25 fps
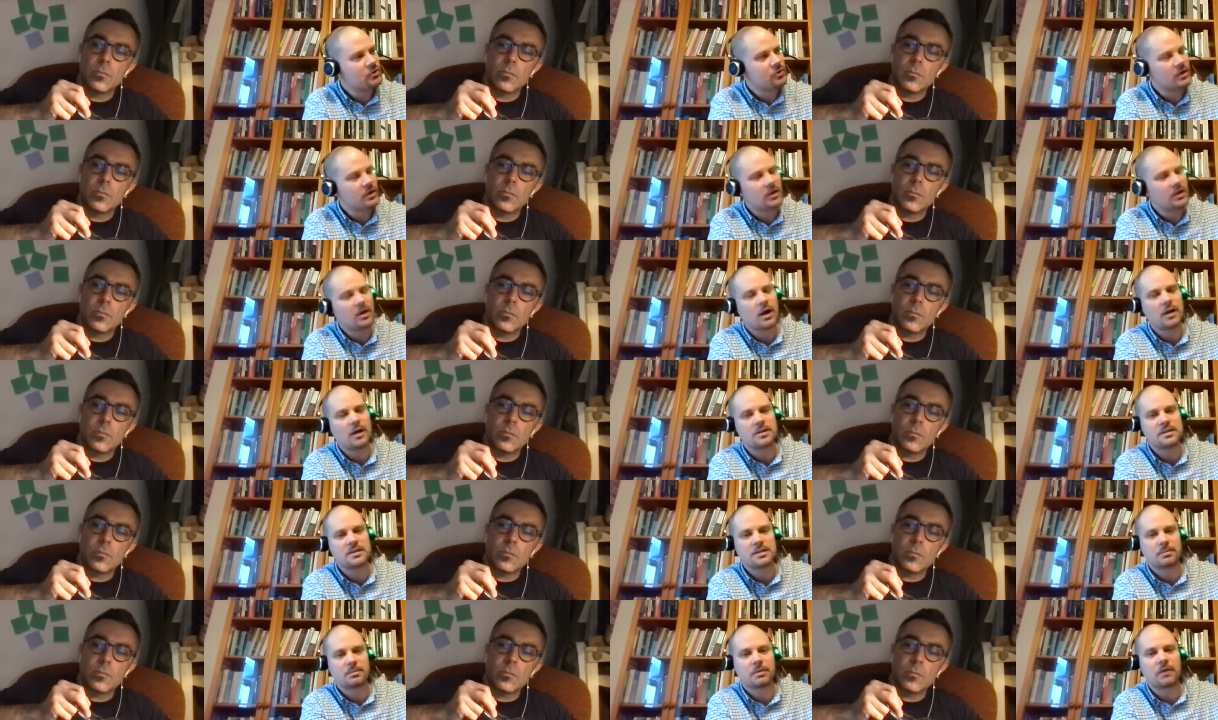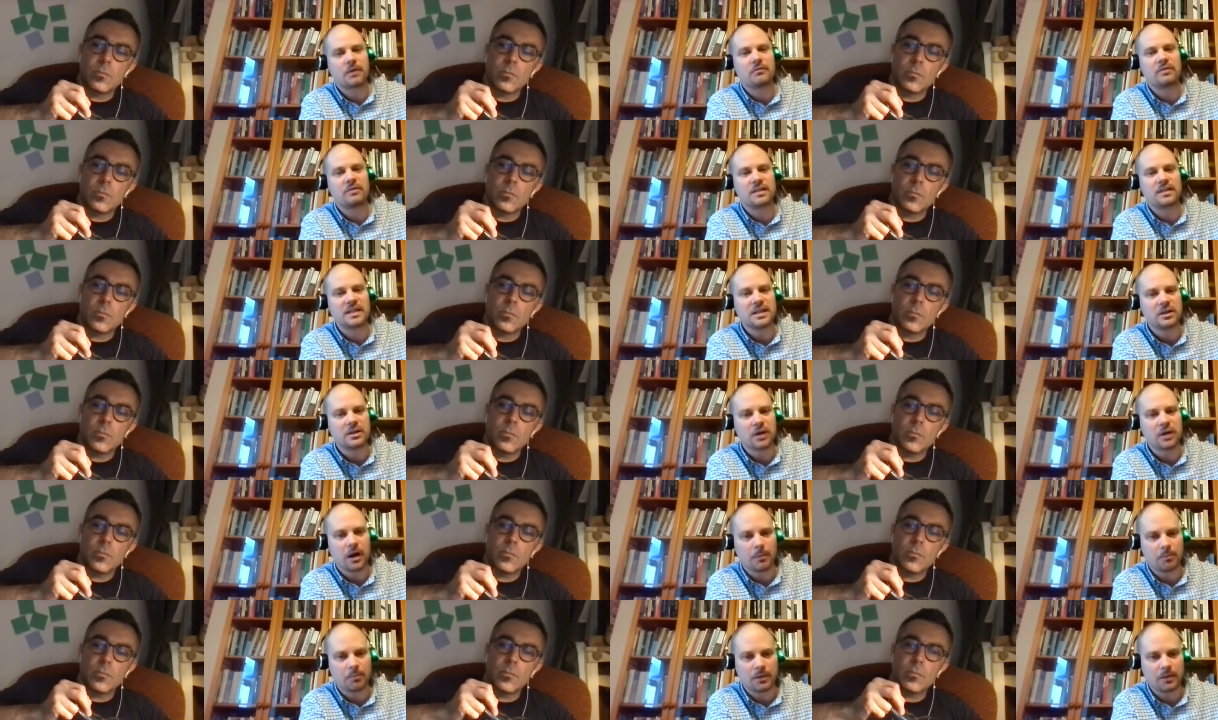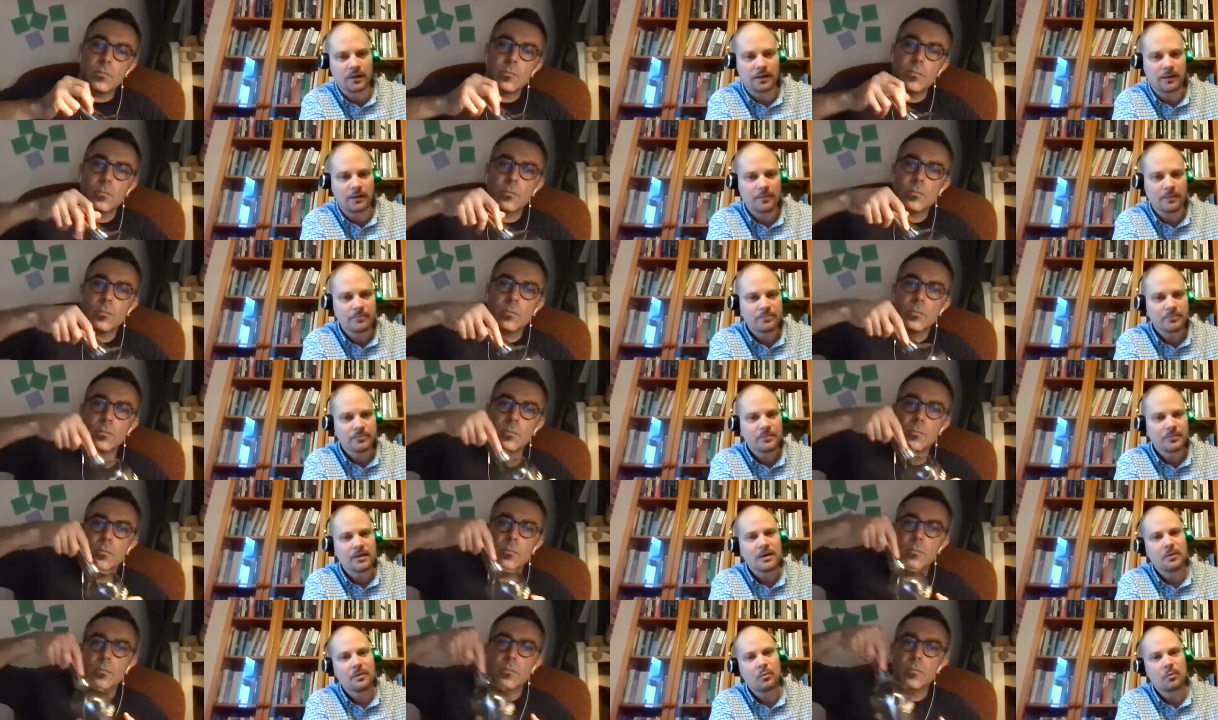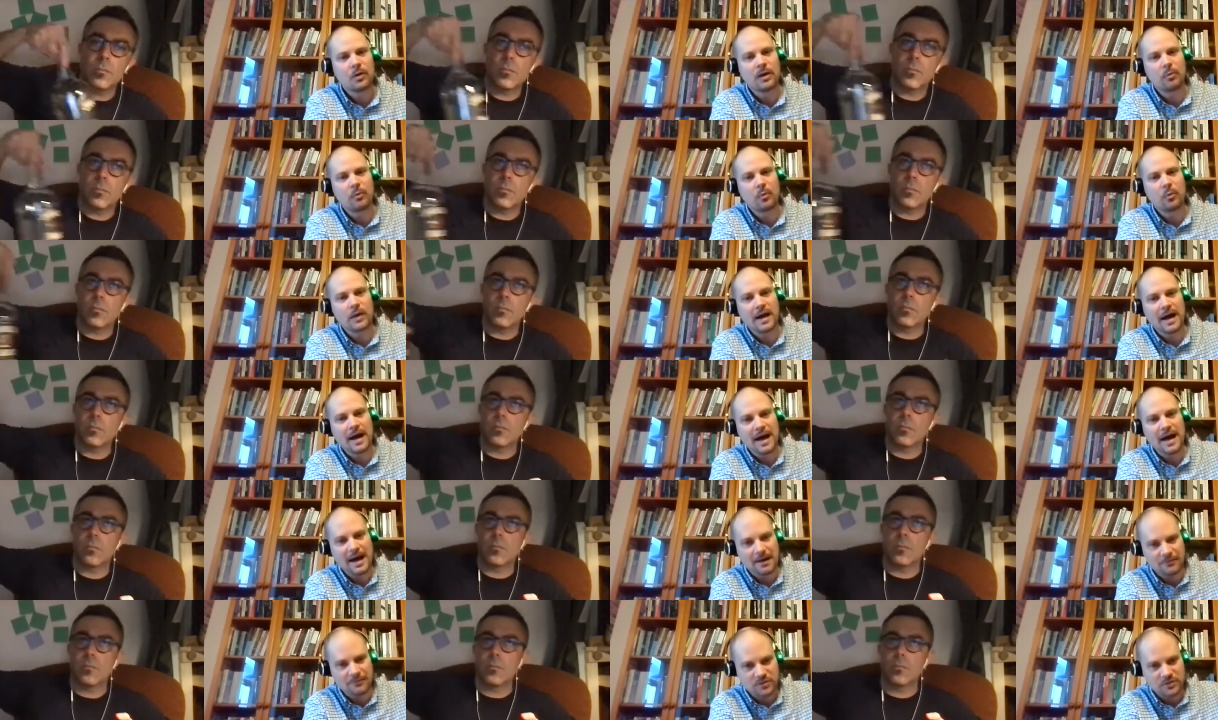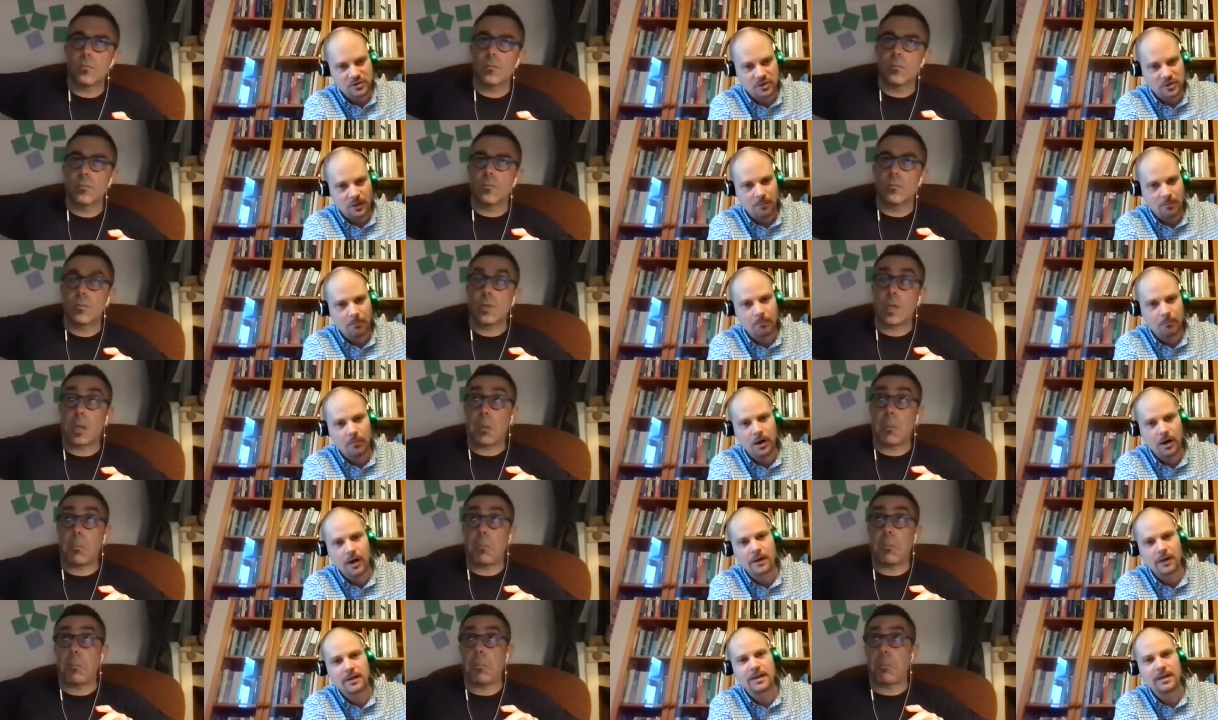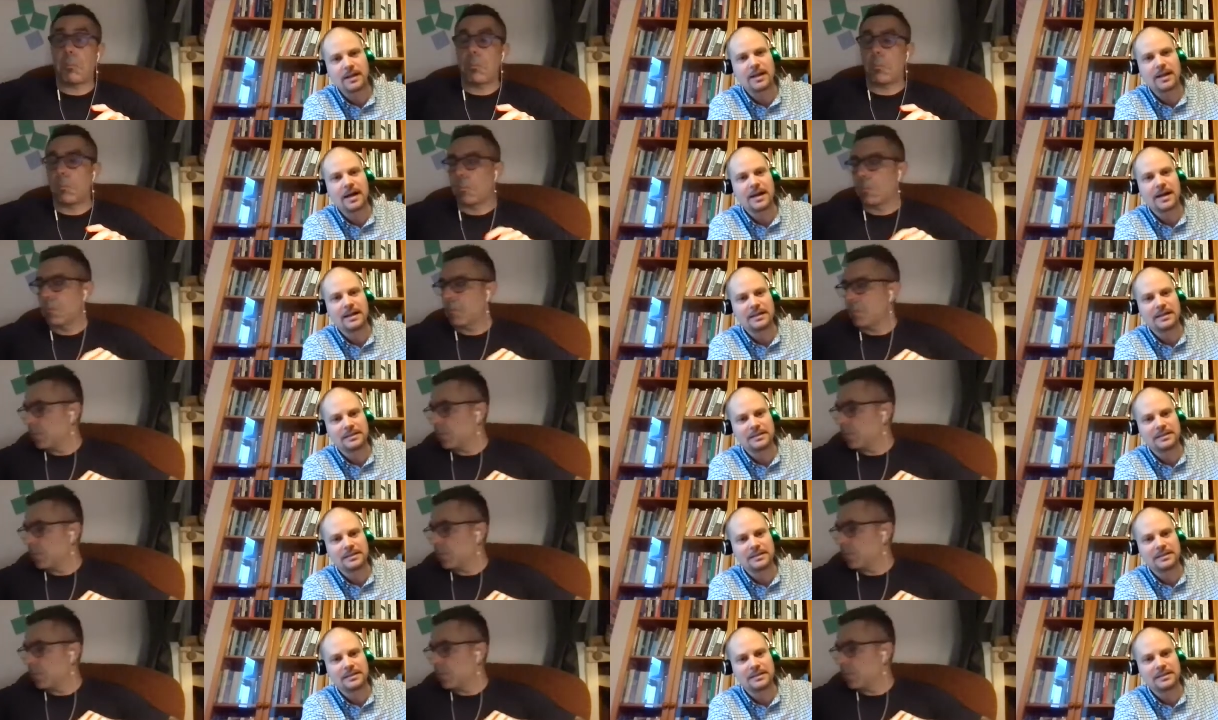Speaker 1: to the concept of decoupling, where we have somebody that